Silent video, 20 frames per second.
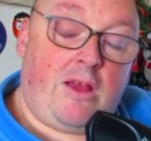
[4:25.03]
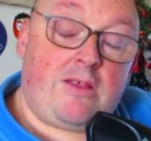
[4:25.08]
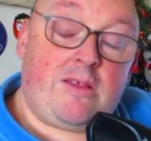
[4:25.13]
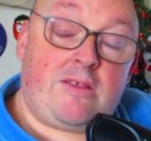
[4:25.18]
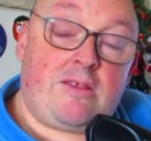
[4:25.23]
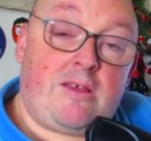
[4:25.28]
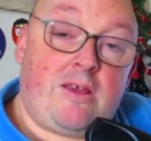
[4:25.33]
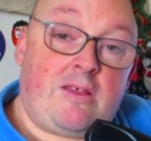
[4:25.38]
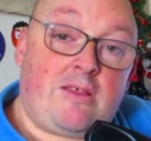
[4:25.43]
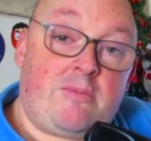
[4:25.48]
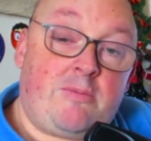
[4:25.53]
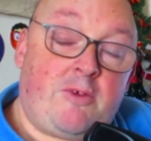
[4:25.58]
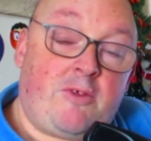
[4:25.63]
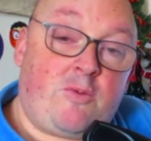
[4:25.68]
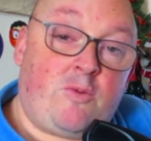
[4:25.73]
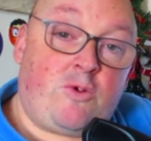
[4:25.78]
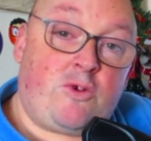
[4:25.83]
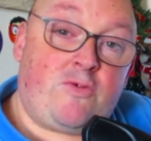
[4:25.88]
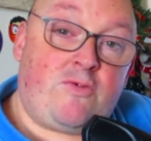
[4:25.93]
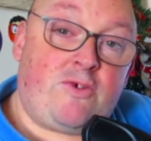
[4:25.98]
As it says, it's the
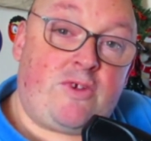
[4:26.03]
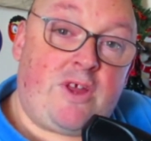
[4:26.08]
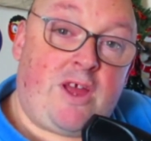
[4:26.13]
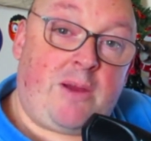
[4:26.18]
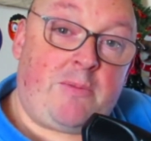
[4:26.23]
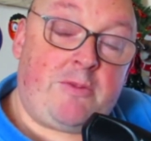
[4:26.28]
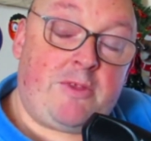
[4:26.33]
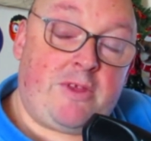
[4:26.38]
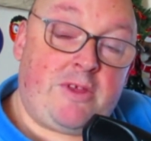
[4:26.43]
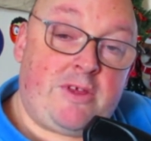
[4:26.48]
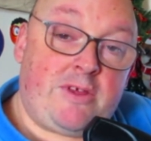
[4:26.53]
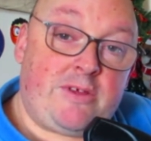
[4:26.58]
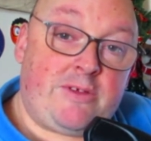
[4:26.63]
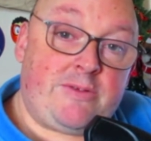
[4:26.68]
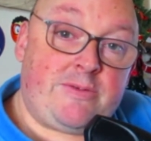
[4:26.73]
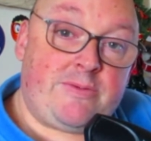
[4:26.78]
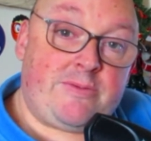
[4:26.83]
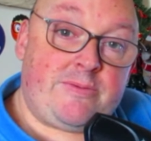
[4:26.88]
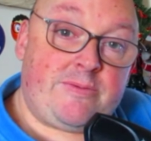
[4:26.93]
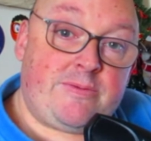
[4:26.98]
most wonderful time of the
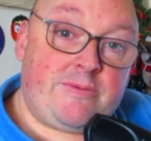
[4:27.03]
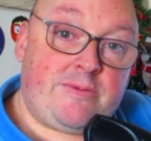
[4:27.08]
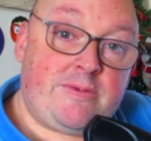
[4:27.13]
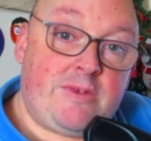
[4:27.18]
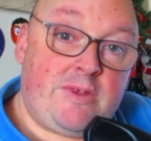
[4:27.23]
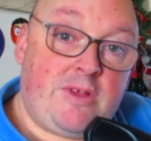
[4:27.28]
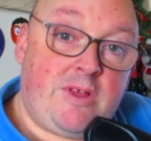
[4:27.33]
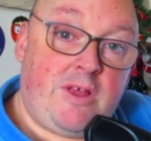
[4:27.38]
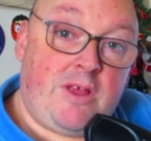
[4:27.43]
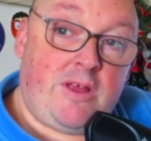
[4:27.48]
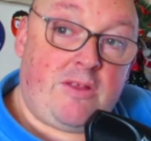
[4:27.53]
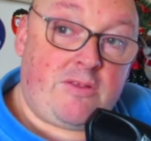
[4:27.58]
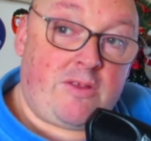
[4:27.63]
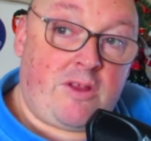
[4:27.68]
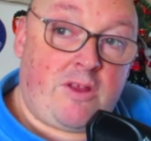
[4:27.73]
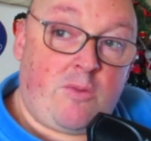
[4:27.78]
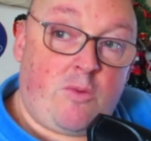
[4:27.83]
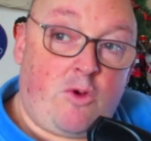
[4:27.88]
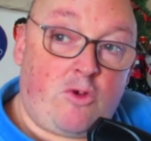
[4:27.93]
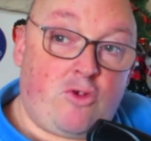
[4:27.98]
year.
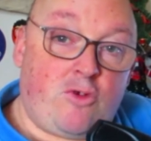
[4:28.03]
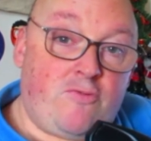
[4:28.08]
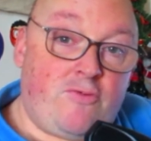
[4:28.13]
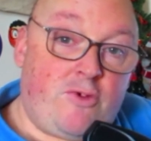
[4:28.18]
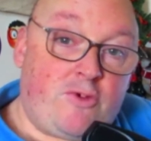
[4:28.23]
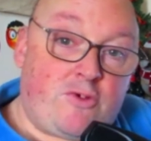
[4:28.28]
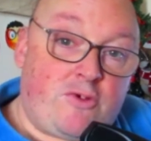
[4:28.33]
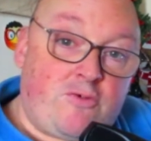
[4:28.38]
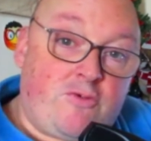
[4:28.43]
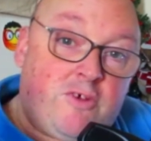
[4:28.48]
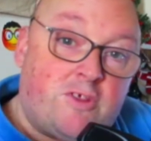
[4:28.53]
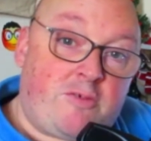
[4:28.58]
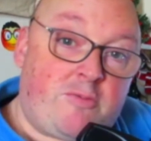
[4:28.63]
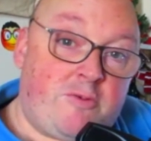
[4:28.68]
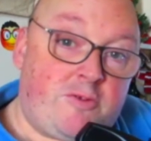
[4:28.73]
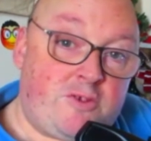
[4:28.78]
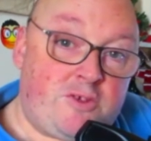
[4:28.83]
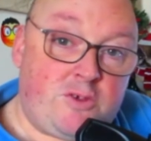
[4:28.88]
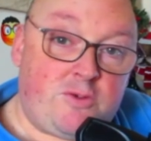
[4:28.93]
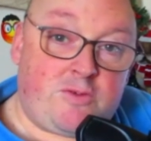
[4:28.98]
Don't know what your views on
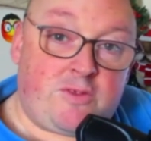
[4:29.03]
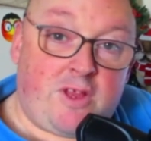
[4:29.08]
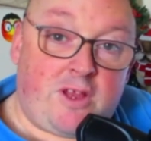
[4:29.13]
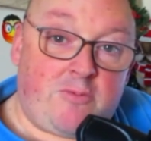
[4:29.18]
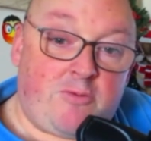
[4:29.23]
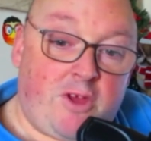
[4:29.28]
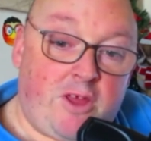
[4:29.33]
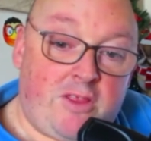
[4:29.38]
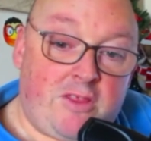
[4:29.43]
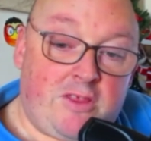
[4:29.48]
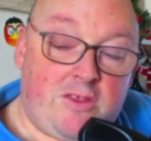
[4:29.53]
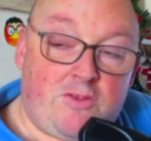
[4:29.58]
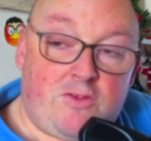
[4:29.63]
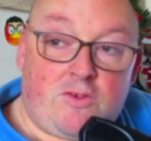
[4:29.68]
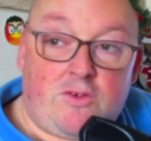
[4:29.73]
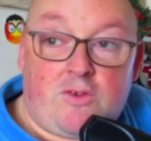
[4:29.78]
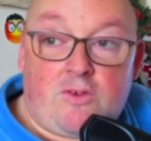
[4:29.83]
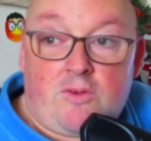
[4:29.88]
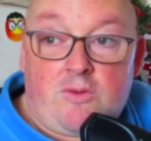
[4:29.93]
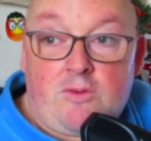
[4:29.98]
Christmas. Do you celebrate it?
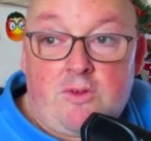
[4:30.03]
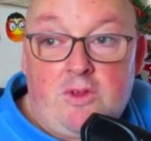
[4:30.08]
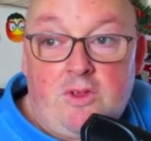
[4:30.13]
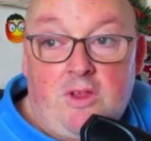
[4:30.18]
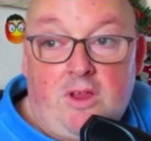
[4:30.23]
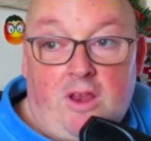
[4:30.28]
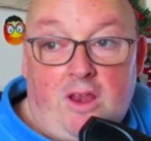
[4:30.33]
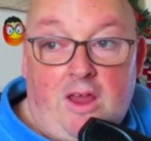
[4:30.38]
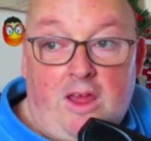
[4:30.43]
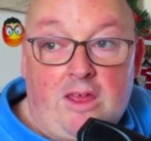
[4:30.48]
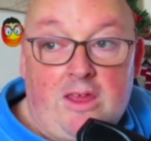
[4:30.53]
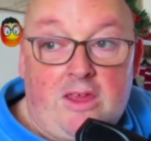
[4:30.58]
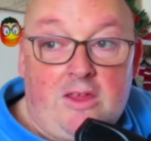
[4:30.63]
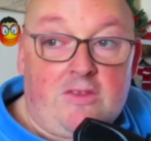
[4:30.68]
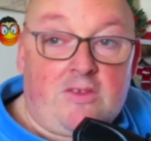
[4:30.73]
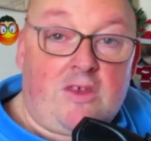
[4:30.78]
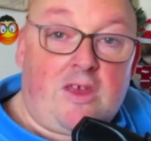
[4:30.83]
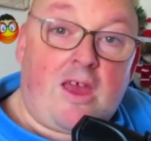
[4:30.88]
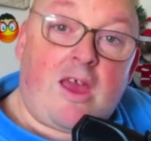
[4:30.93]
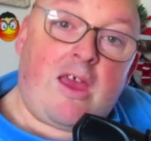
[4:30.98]
Do you like
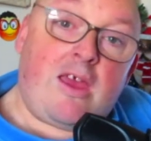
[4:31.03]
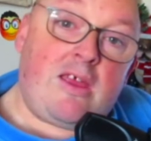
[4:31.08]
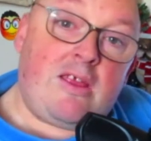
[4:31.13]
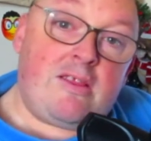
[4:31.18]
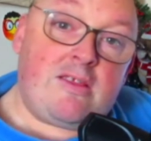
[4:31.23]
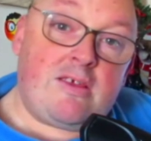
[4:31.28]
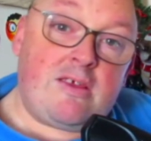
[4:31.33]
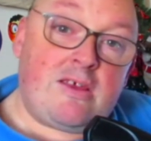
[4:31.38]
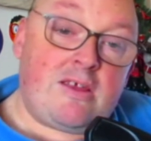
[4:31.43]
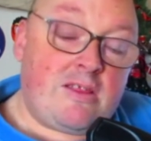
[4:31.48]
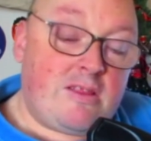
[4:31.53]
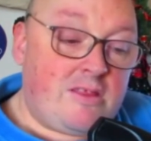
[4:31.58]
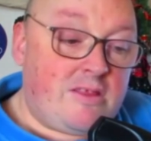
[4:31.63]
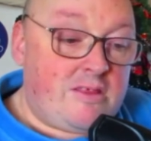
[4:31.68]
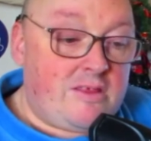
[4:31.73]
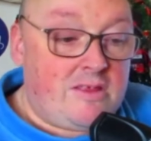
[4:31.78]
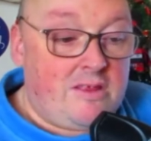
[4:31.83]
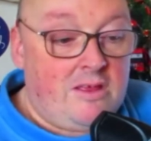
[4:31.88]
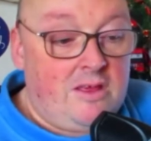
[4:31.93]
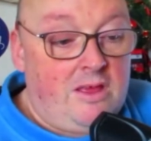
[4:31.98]
it? Do you hate
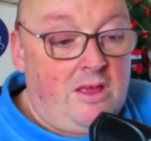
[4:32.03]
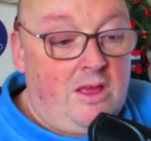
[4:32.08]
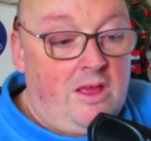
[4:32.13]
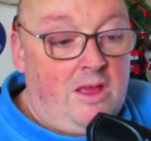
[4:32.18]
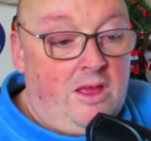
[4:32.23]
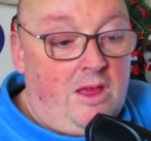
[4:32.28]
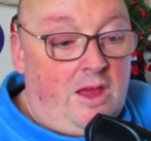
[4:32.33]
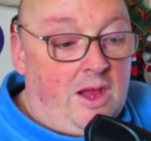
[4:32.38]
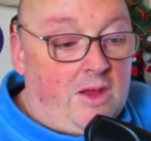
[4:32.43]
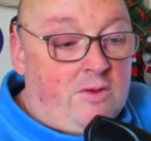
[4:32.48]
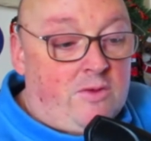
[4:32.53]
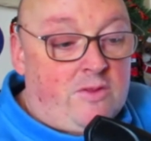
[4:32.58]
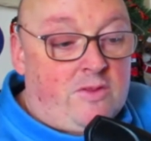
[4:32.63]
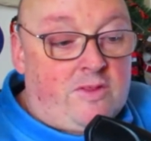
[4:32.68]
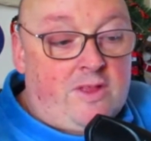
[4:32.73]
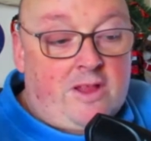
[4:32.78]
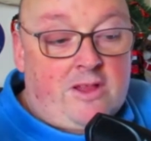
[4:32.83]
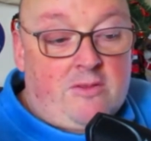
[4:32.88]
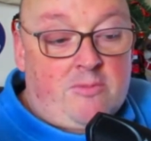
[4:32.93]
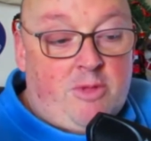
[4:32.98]
it? I can
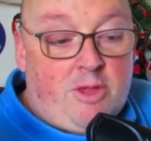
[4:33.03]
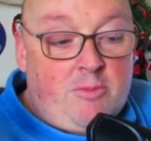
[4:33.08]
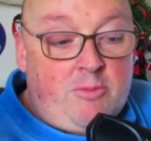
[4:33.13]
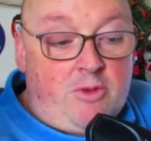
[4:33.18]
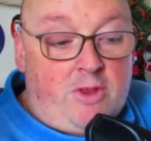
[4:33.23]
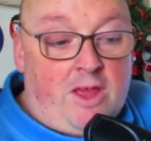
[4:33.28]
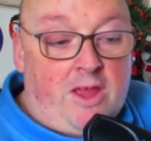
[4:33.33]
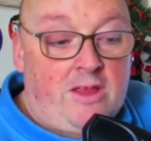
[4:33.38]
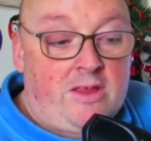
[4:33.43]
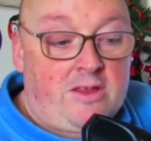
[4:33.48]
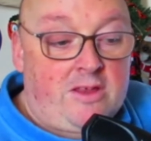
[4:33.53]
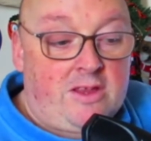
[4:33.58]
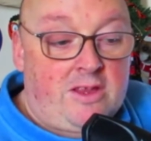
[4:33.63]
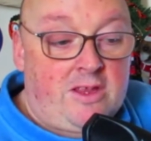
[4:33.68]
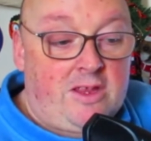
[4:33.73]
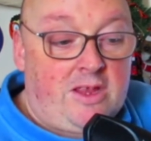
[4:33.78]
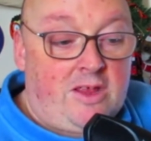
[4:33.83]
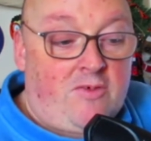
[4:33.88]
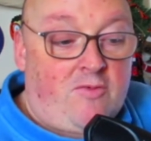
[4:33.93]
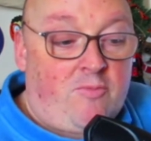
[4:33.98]
understand people hating
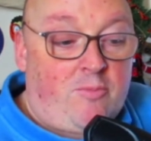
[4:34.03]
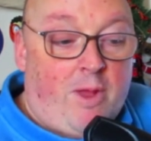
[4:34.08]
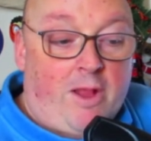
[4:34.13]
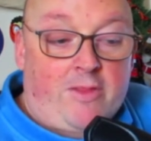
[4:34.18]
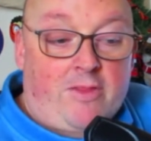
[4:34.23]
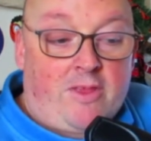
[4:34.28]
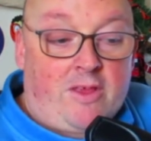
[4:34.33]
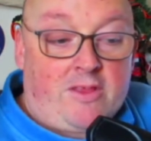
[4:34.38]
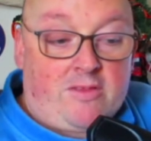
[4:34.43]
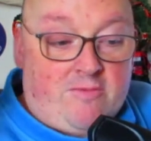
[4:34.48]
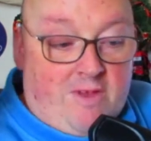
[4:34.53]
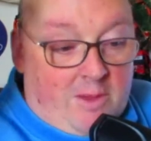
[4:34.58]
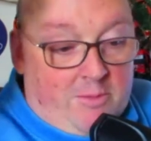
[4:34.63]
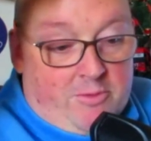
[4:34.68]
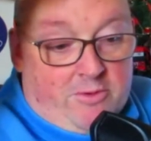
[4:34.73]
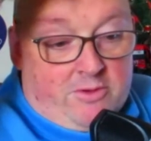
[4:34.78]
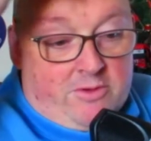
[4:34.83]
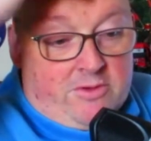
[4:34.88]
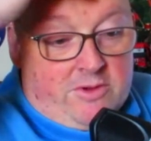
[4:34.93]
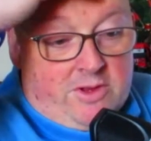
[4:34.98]
it if bad things have
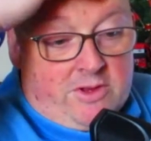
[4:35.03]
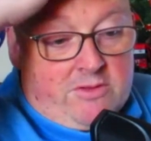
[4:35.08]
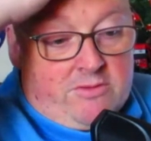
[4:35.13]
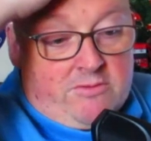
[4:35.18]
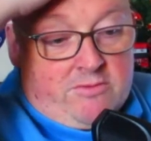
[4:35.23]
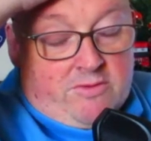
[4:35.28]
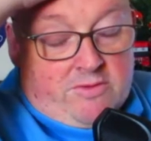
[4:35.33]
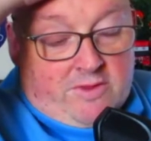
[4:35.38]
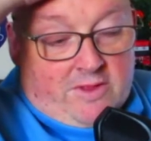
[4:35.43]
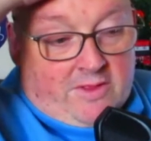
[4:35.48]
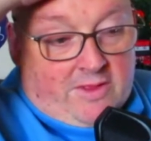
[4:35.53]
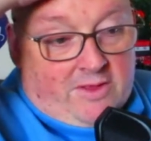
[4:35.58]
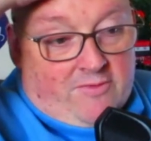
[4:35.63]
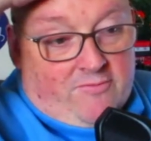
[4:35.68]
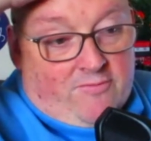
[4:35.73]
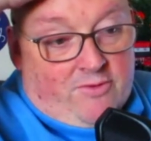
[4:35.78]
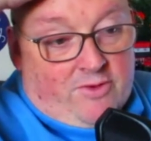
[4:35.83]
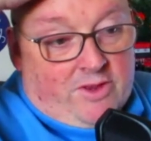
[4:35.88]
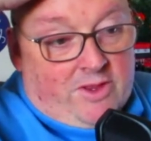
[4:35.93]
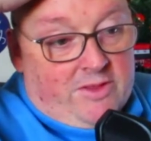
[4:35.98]
happened. I can understand
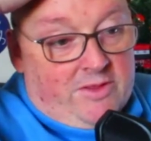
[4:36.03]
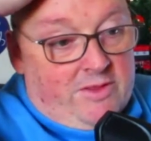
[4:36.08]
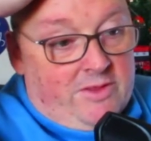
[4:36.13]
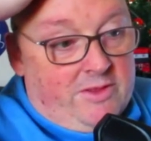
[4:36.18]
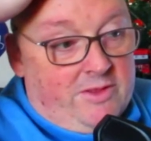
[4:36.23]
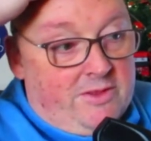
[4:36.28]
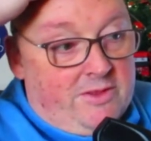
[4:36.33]
that fully.